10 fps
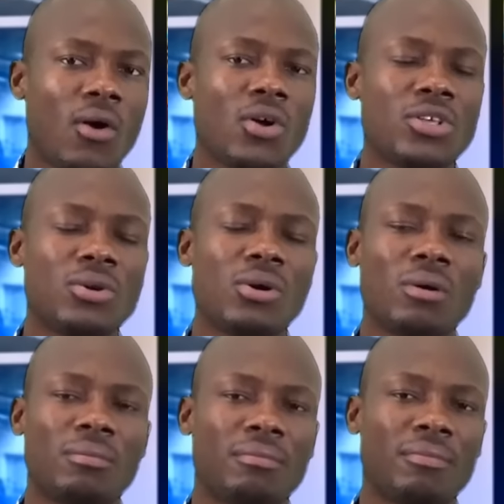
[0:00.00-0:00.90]
Or you go
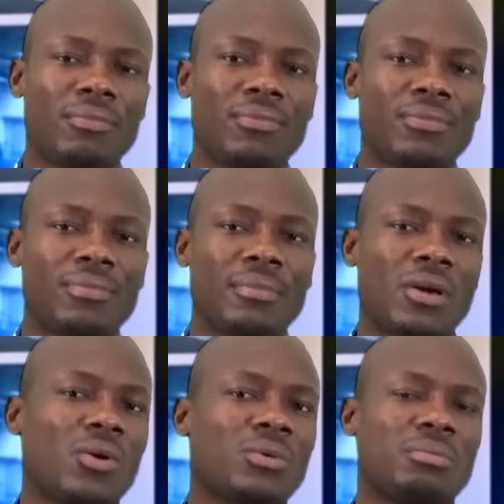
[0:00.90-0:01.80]

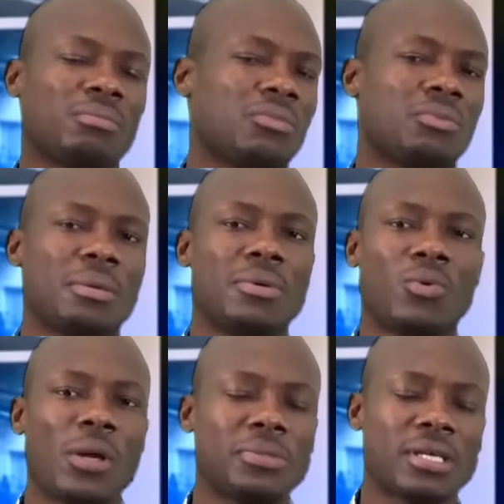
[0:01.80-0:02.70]
on maybe
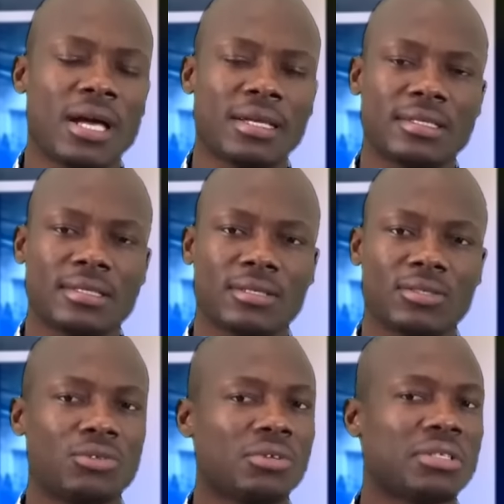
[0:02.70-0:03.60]
websites,
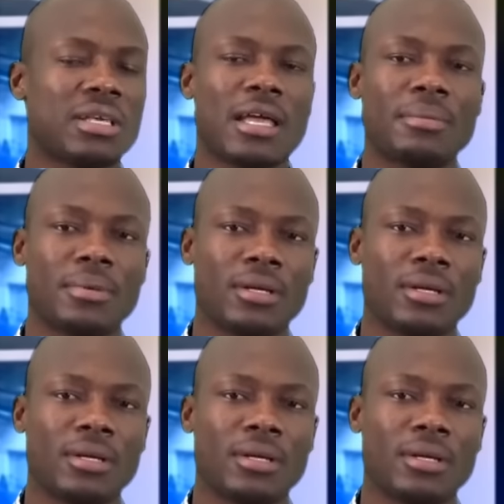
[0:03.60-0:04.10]
just type